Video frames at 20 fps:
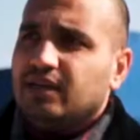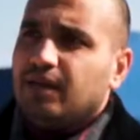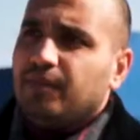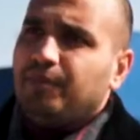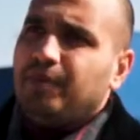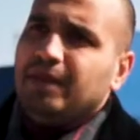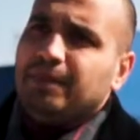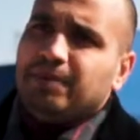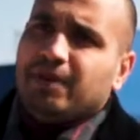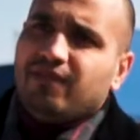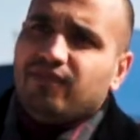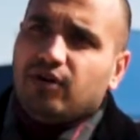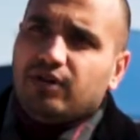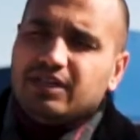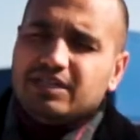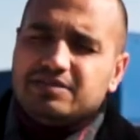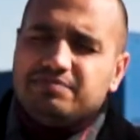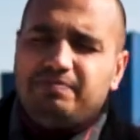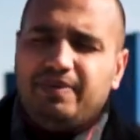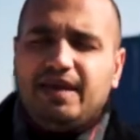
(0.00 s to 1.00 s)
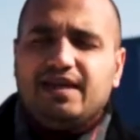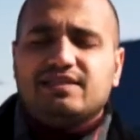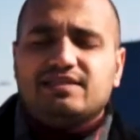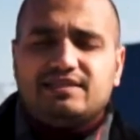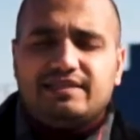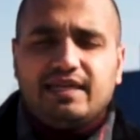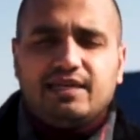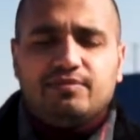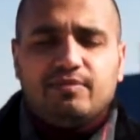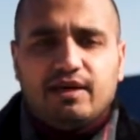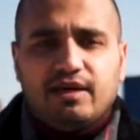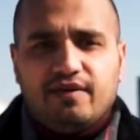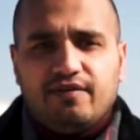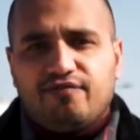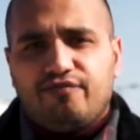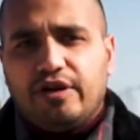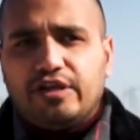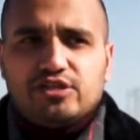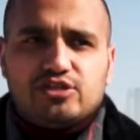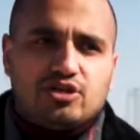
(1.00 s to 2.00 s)
People have got this big stigma,
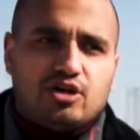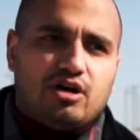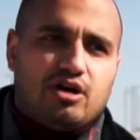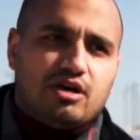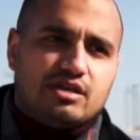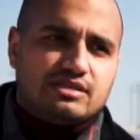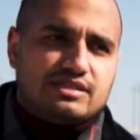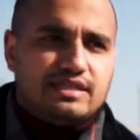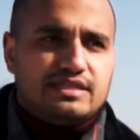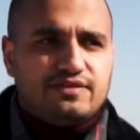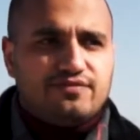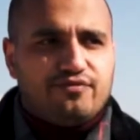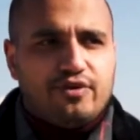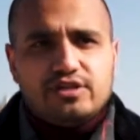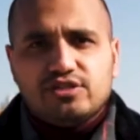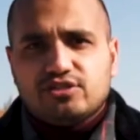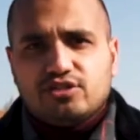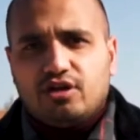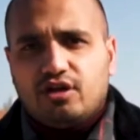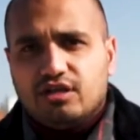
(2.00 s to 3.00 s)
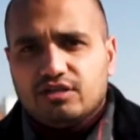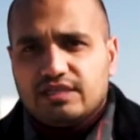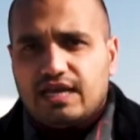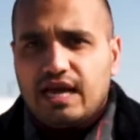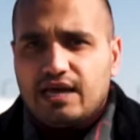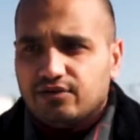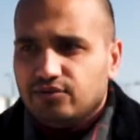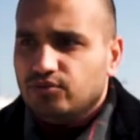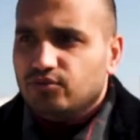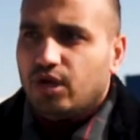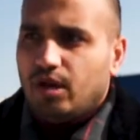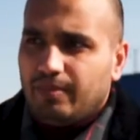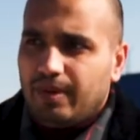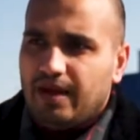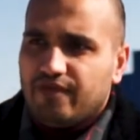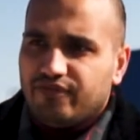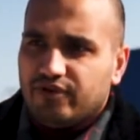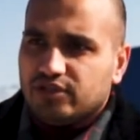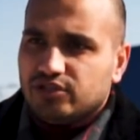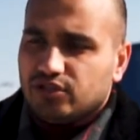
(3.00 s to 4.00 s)
French cars this, French cars that, do not
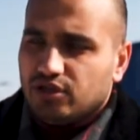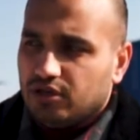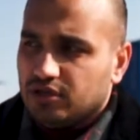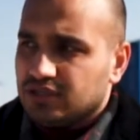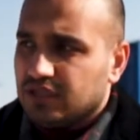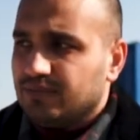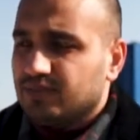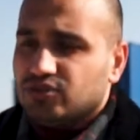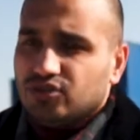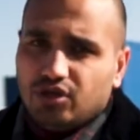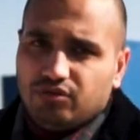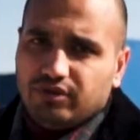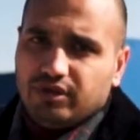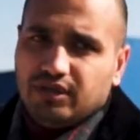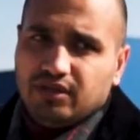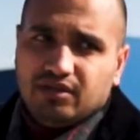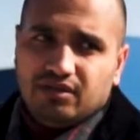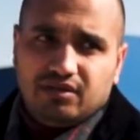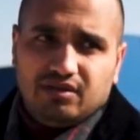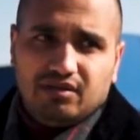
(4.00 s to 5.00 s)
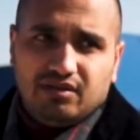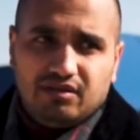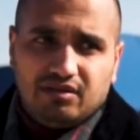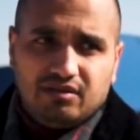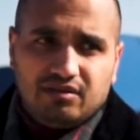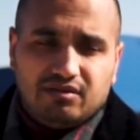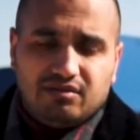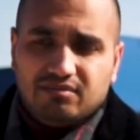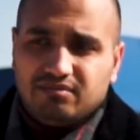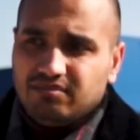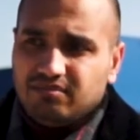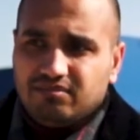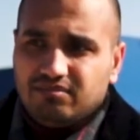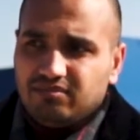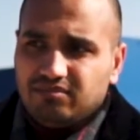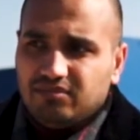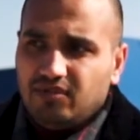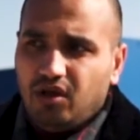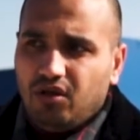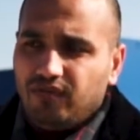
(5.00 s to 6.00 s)
buy French cars. I'm sorry,
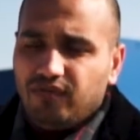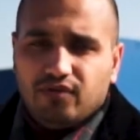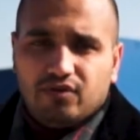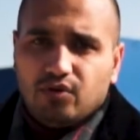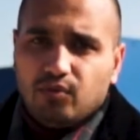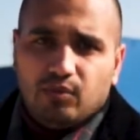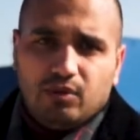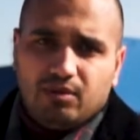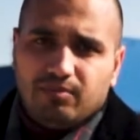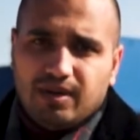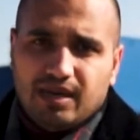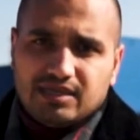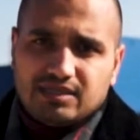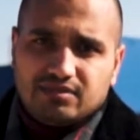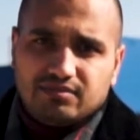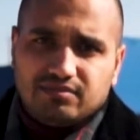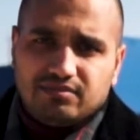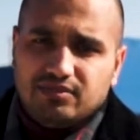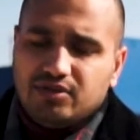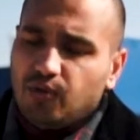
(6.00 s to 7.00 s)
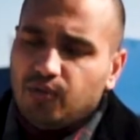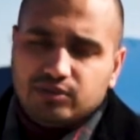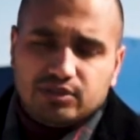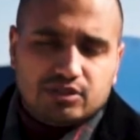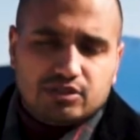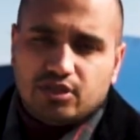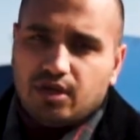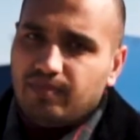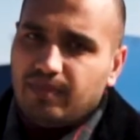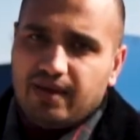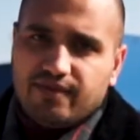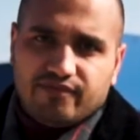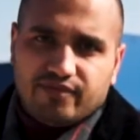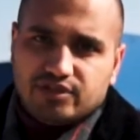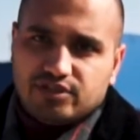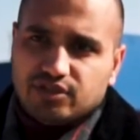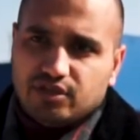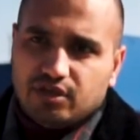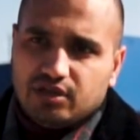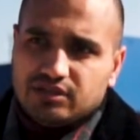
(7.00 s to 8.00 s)
the whole fucking world buys them. No one's going to stop buying
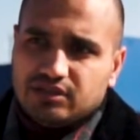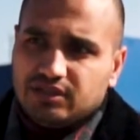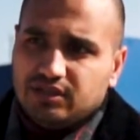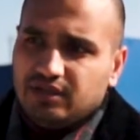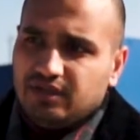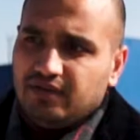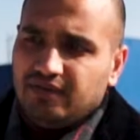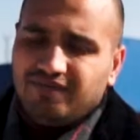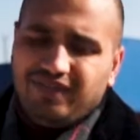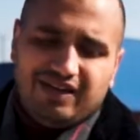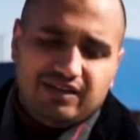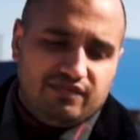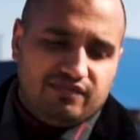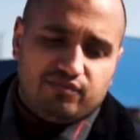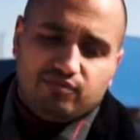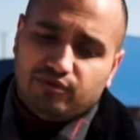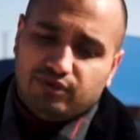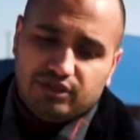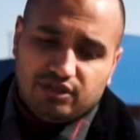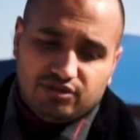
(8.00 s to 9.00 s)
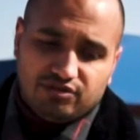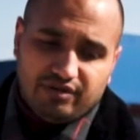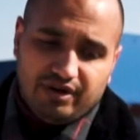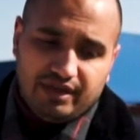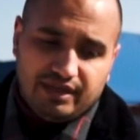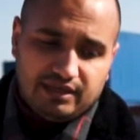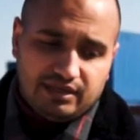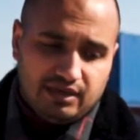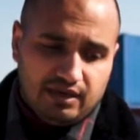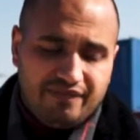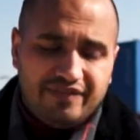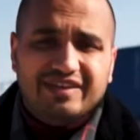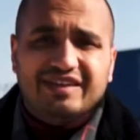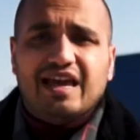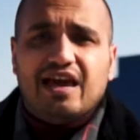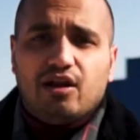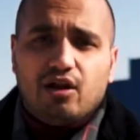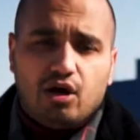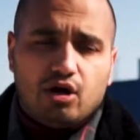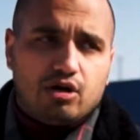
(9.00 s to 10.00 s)
French cars. Value for money, they're great. I think you
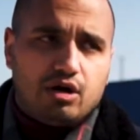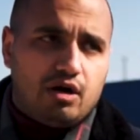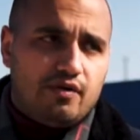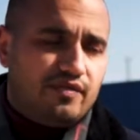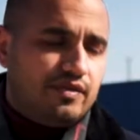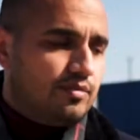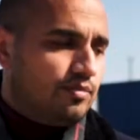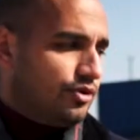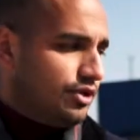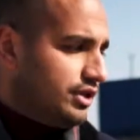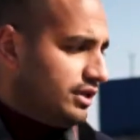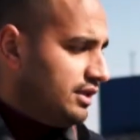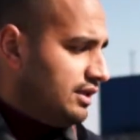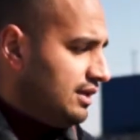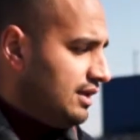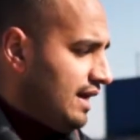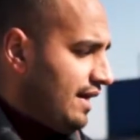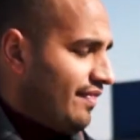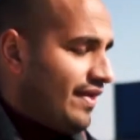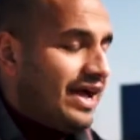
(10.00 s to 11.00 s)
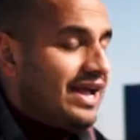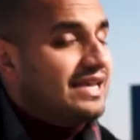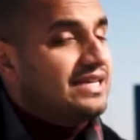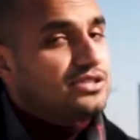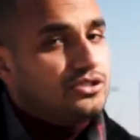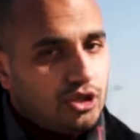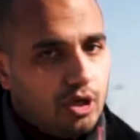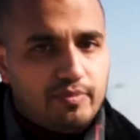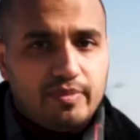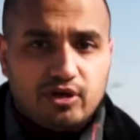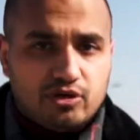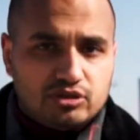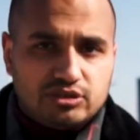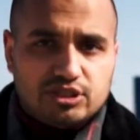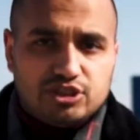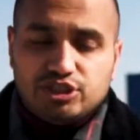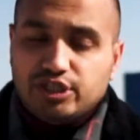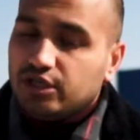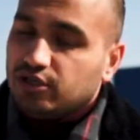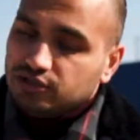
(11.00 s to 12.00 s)
get a lot of car for the money. That is not because they're
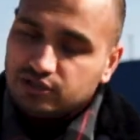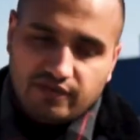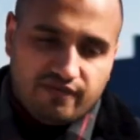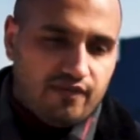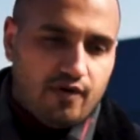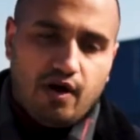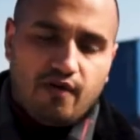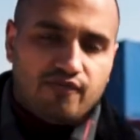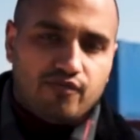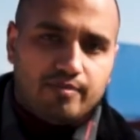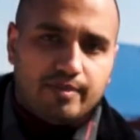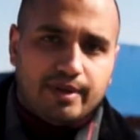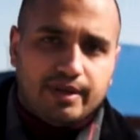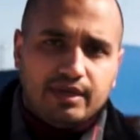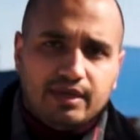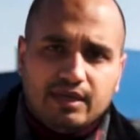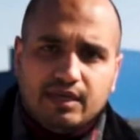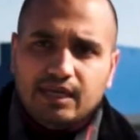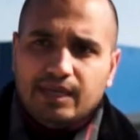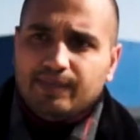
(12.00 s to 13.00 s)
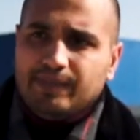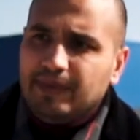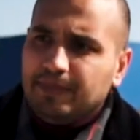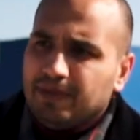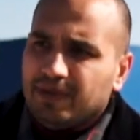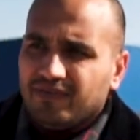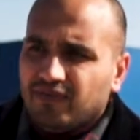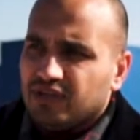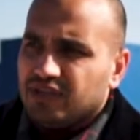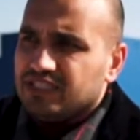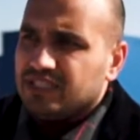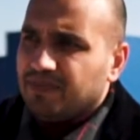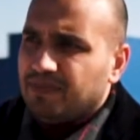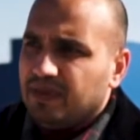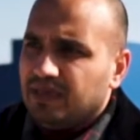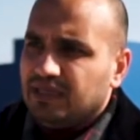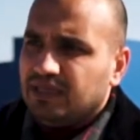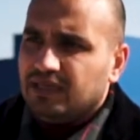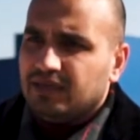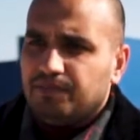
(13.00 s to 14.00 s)
shit, because they're far from it. People have got this
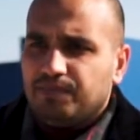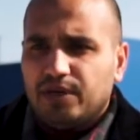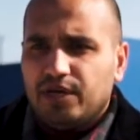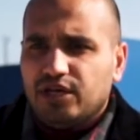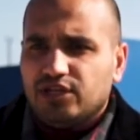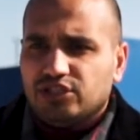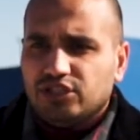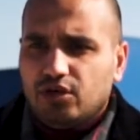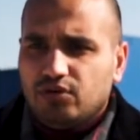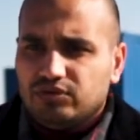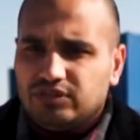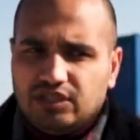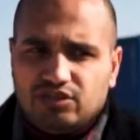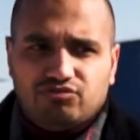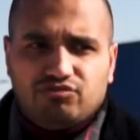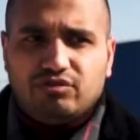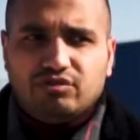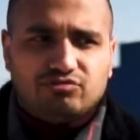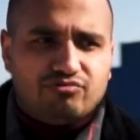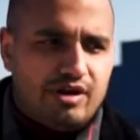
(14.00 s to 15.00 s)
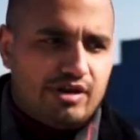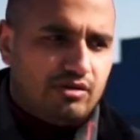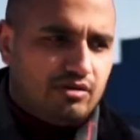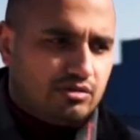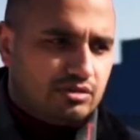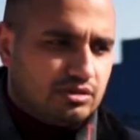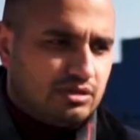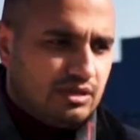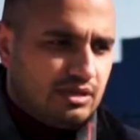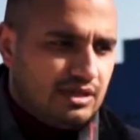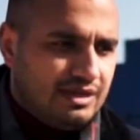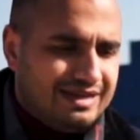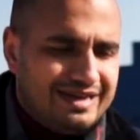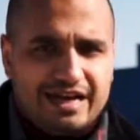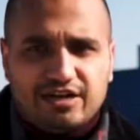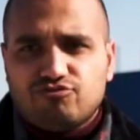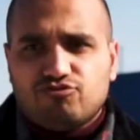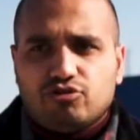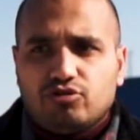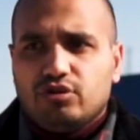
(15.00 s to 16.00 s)
opinion, Peugeot, Citroens, Renaults,
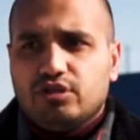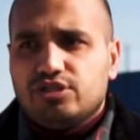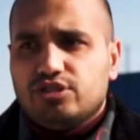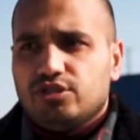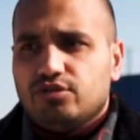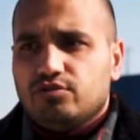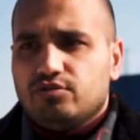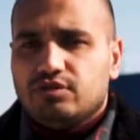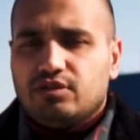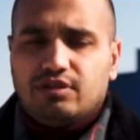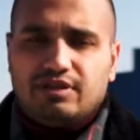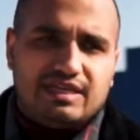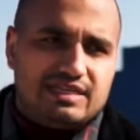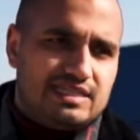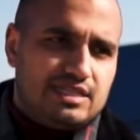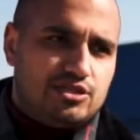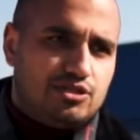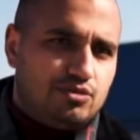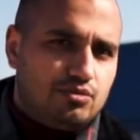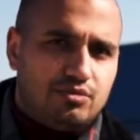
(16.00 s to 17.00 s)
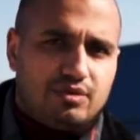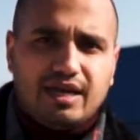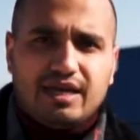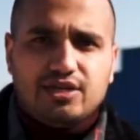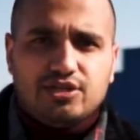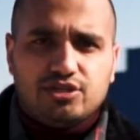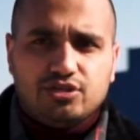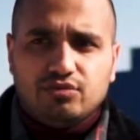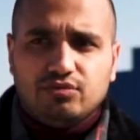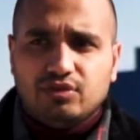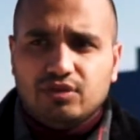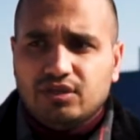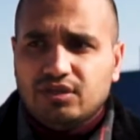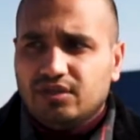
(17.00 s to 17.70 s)
electrical issues, this issue, that issue.